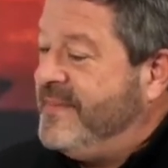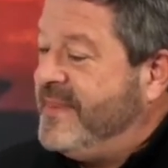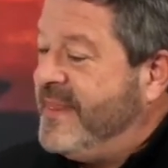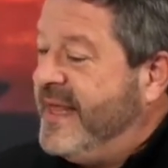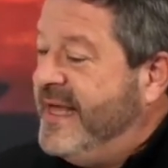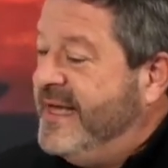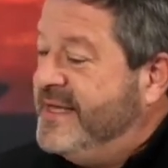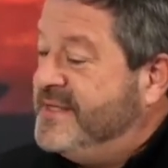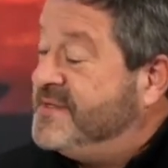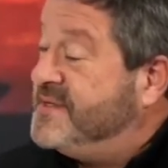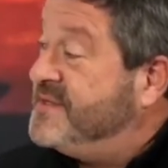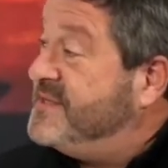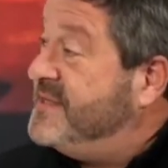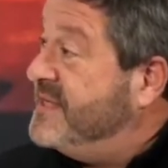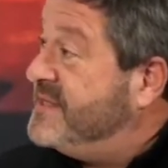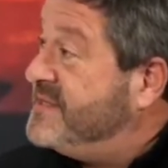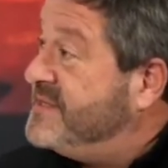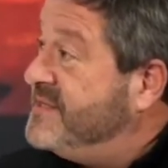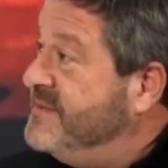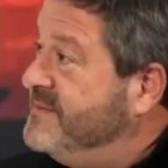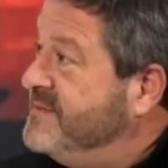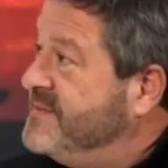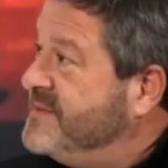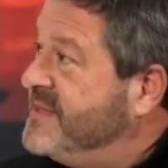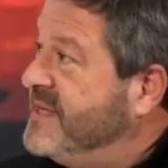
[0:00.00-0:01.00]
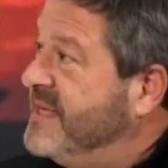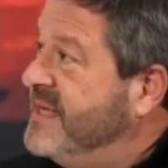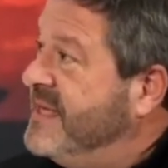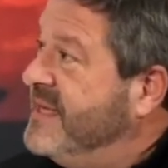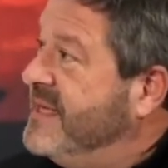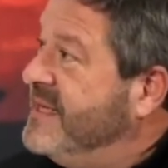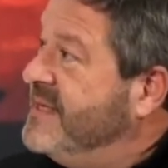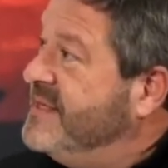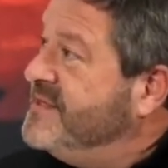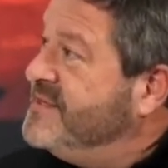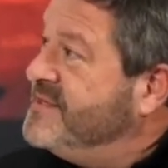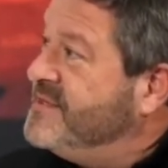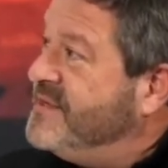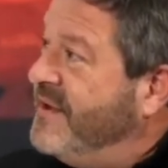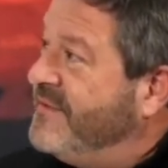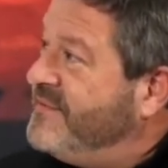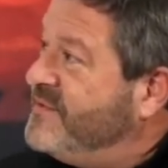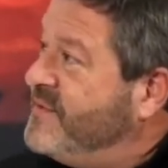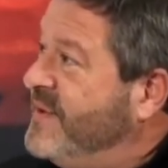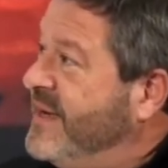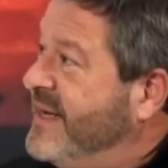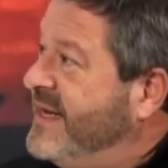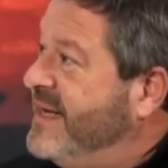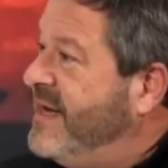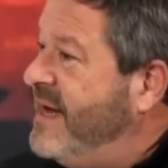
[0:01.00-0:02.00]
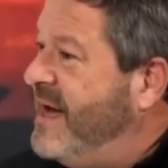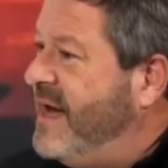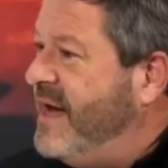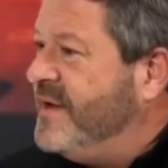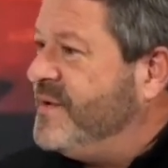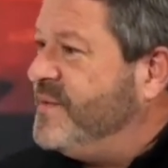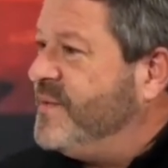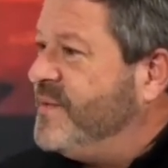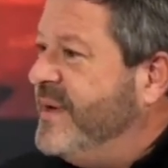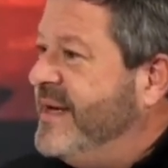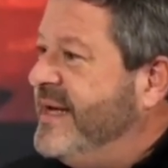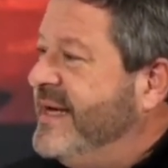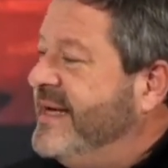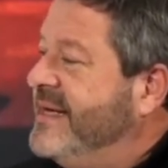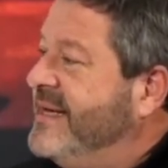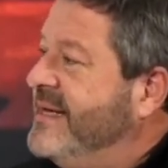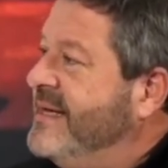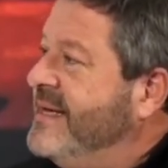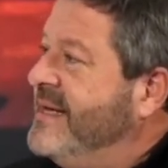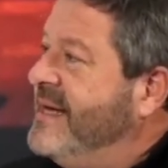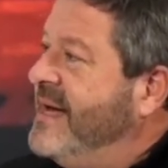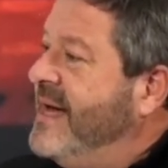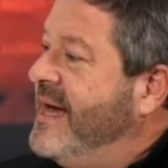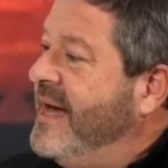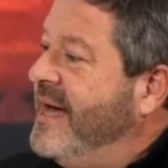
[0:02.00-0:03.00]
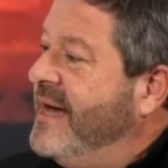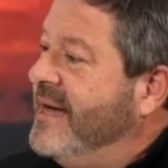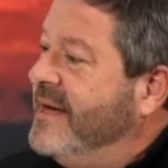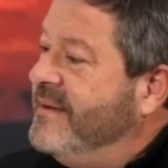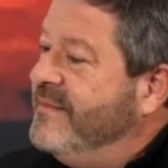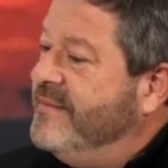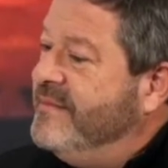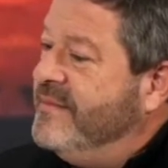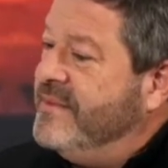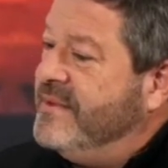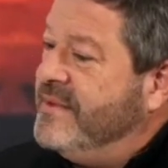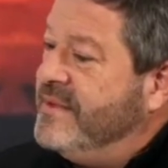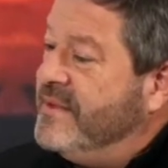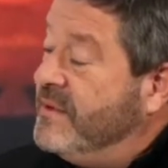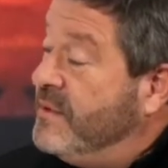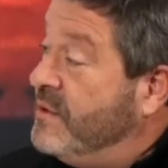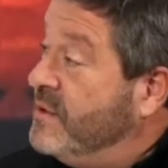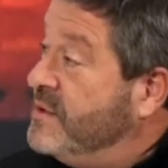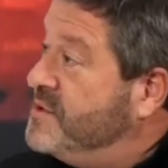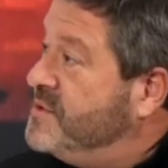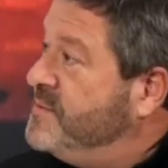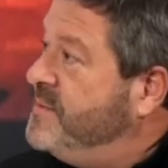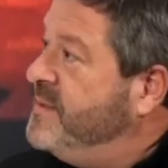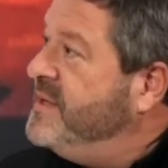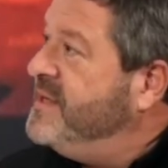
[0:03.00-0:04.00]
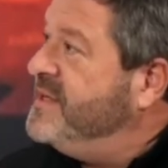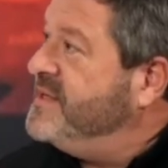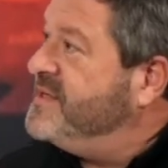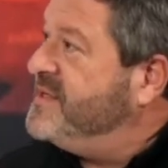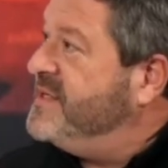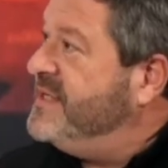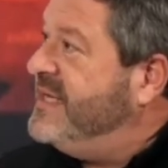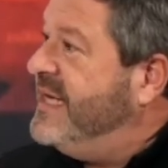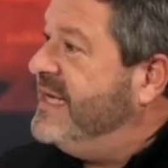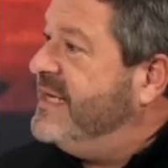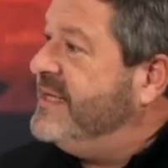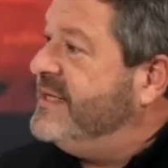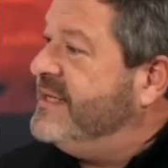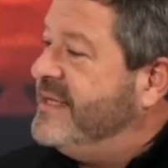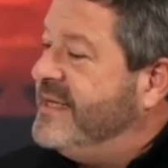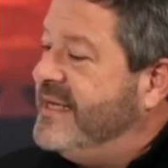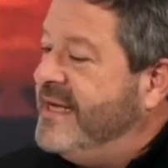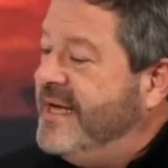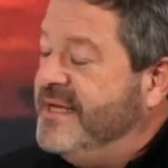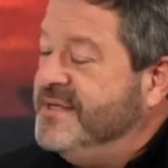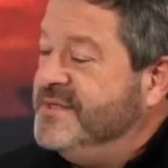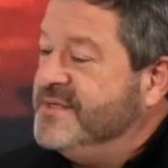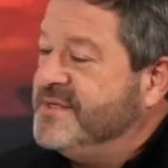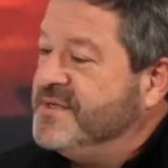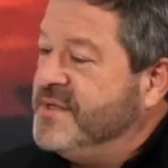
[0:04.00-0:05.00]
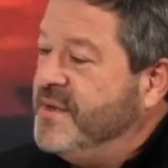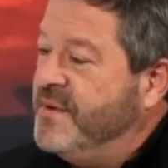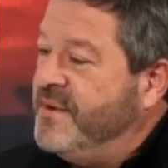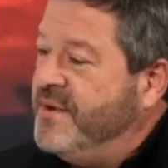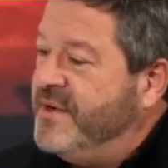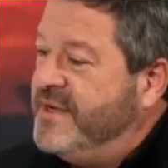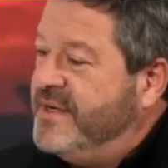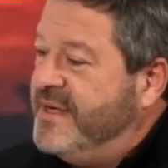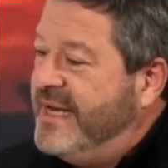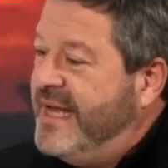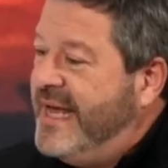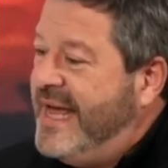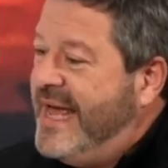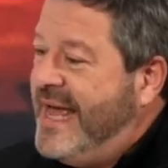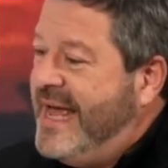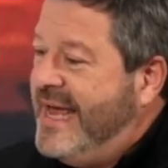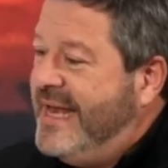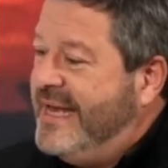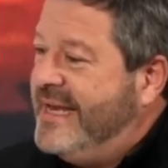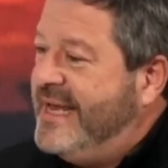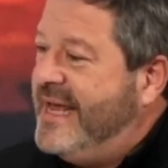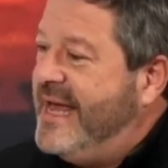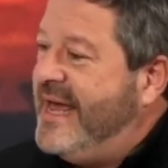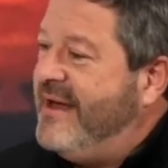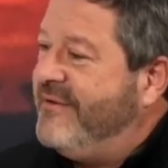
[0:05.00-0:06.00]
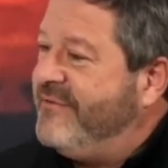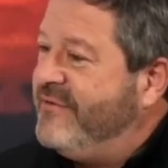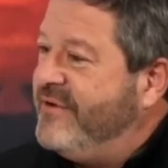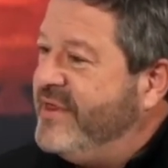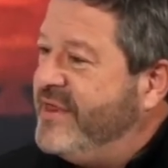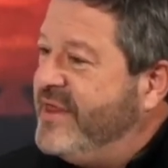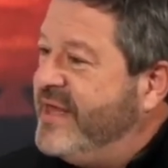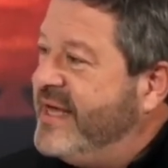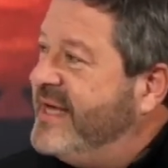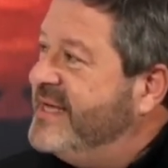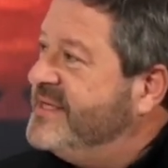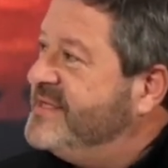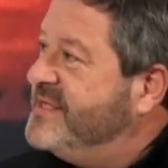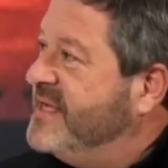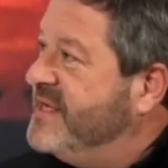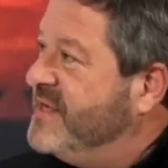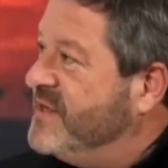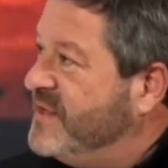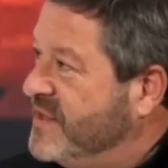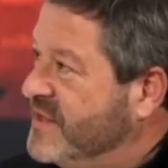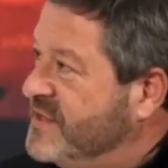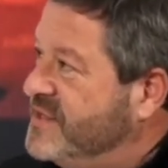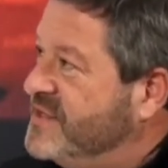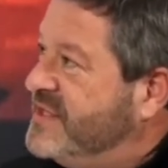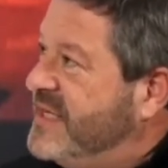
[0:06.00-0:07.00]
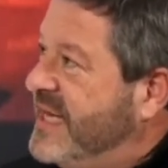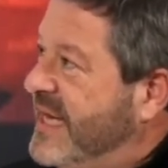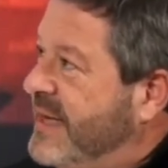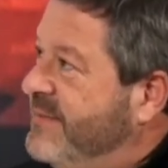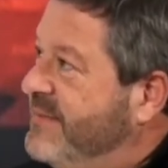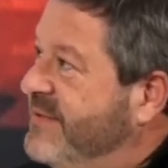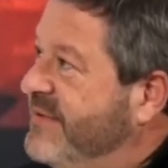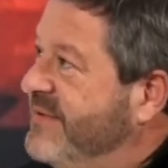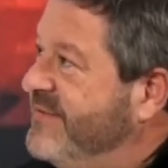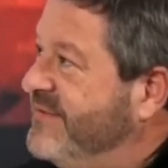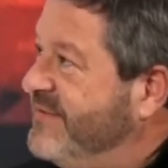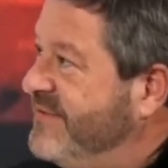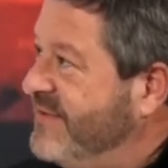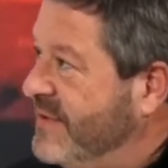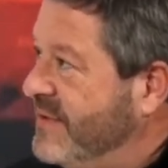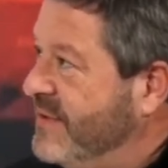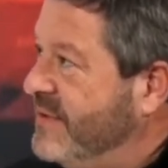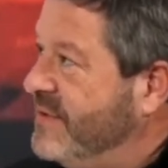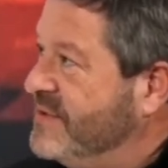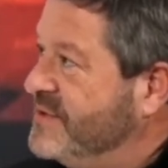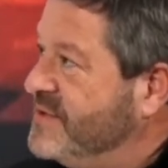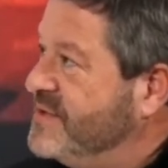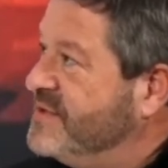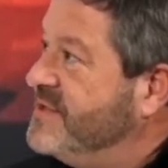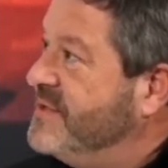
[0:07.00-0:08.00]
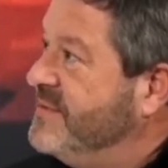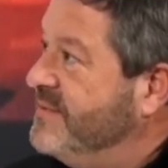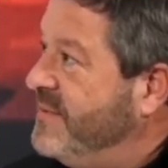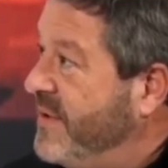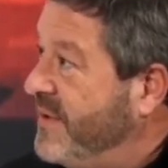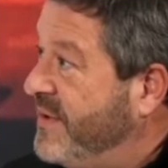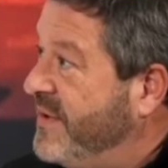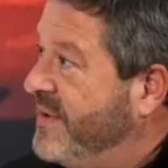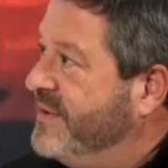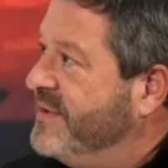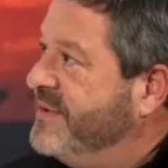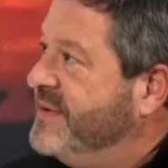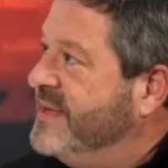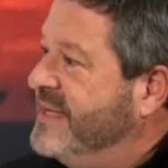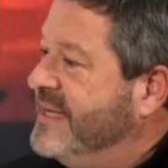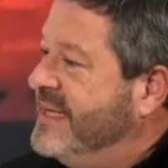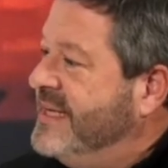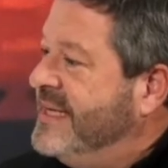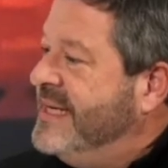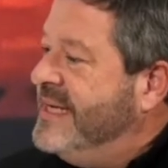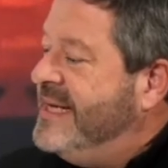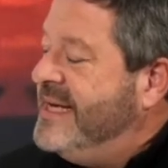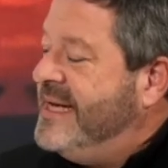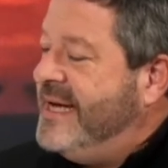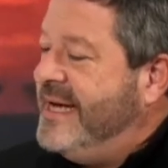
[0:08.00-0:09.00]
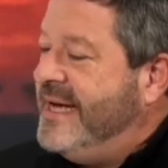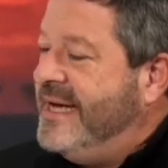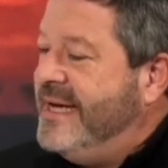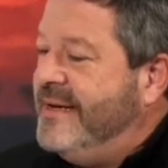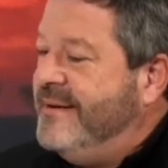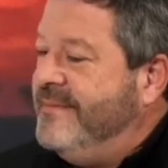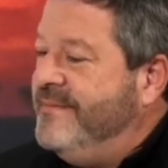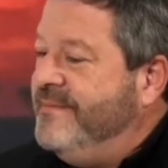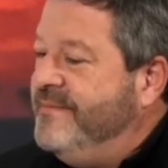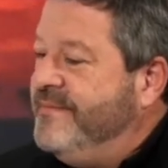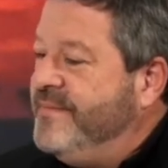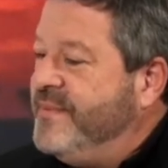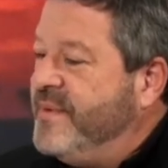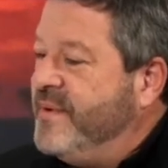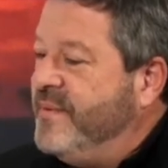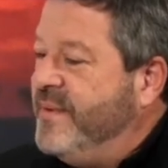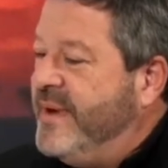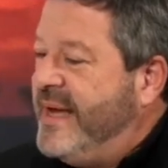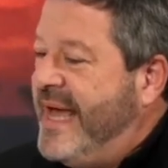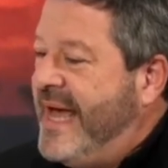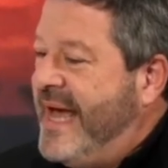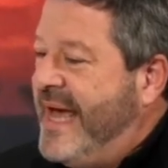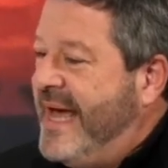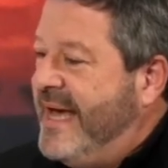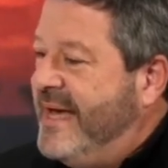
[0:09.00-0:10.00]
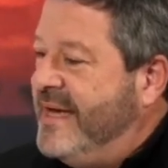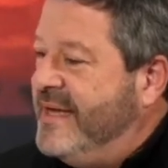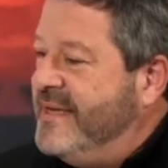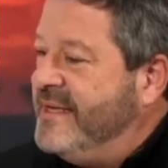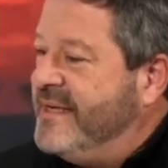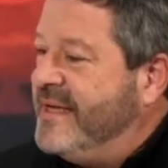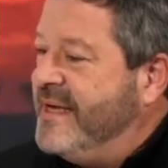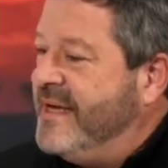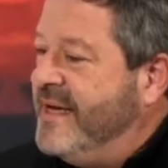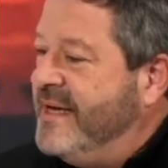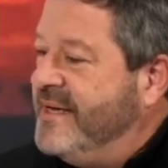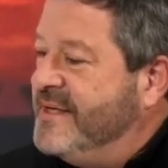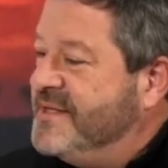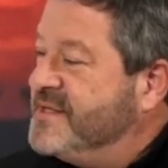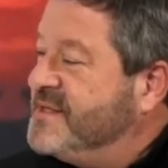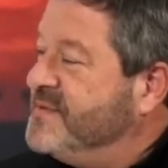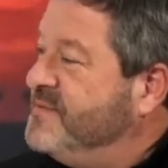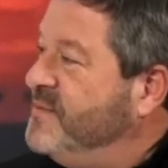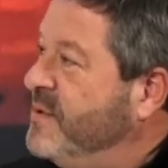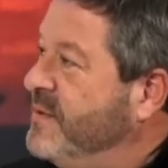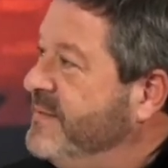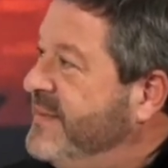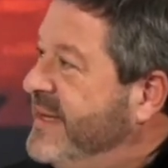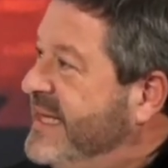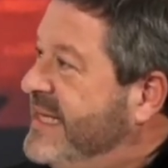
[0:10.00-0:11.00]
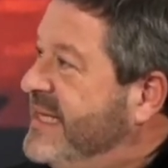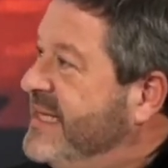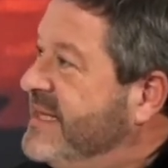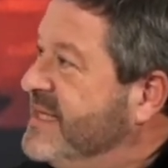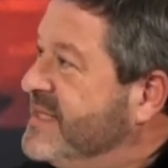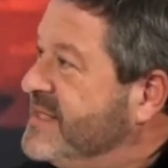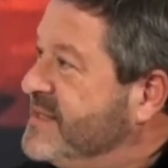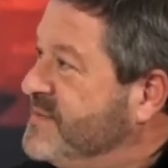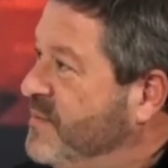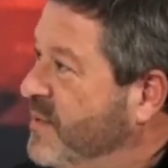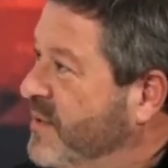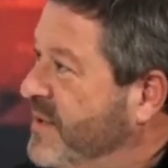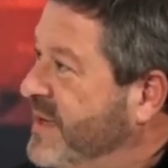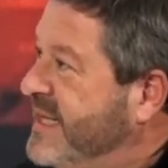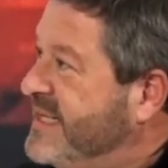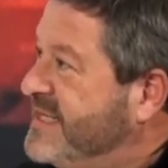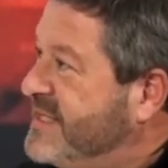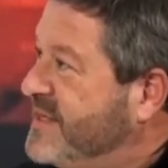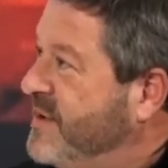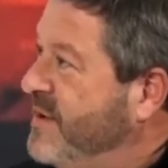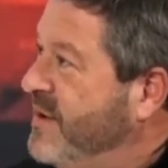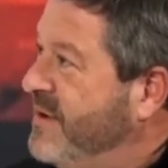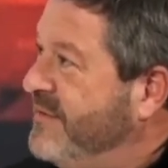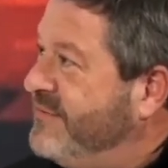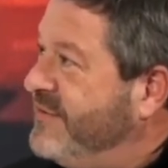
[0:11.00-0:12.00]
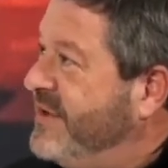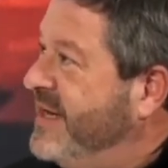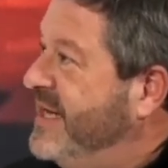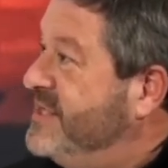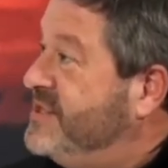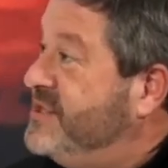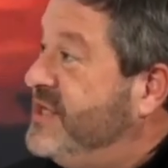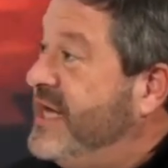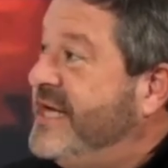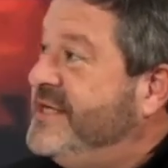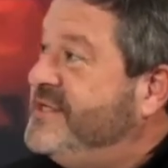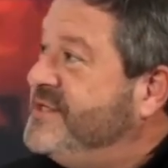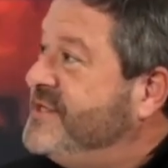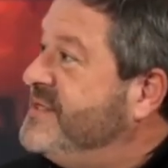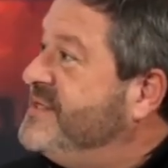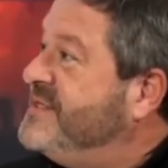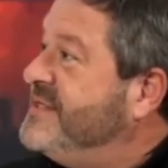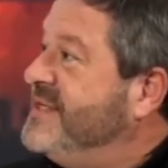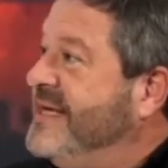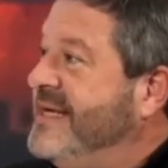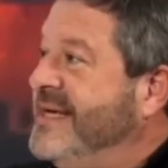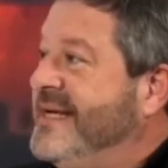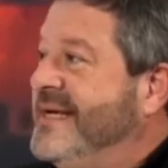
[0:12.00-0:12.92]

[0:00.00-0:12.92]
its systems, software, hardware, launch personnel, and so on, and everything is in good shape for launch tomorrow. We had a small meeting this morning to go over any changes,